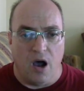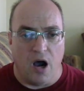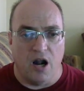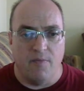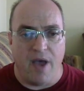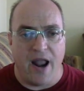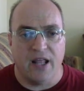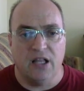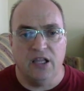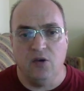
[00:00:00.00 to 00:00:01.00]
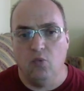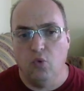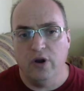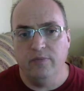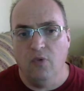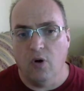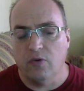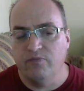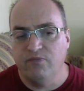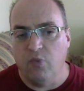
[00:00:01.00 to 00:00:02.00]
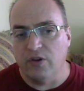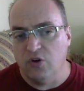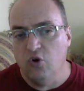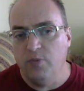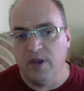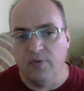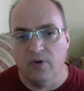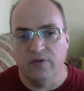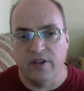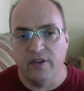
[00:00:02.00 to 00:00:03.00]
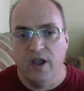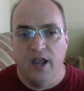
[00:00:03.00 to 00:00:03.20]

automatically would, or well, the two people, then